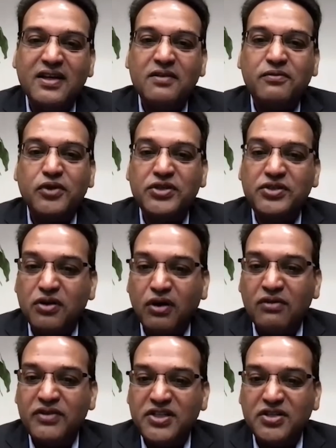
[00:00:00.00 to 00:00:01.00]
for your
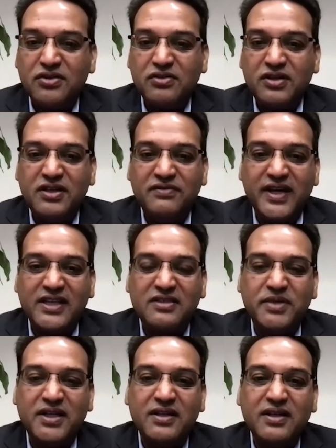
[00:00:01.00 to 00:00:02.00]
return on
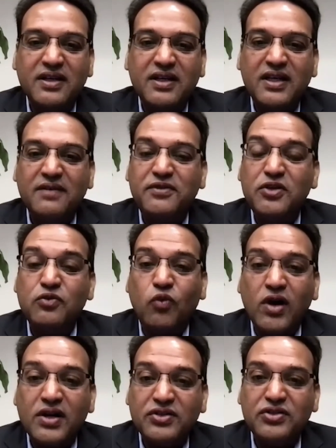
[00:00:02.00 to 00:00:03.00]
investment if you
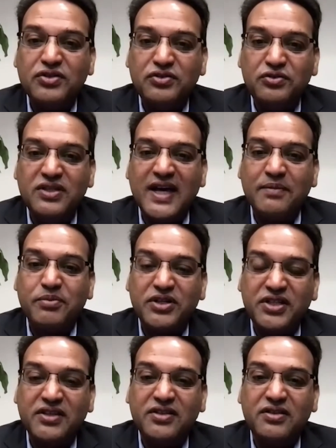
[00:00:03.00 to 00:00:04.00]
want to do that
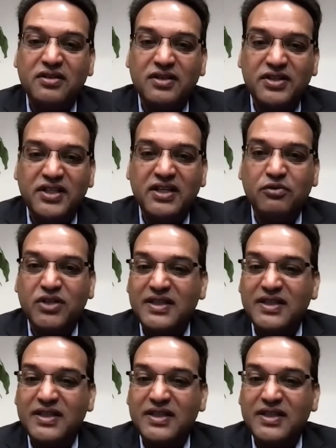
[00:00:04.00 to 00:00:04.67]
particular deal with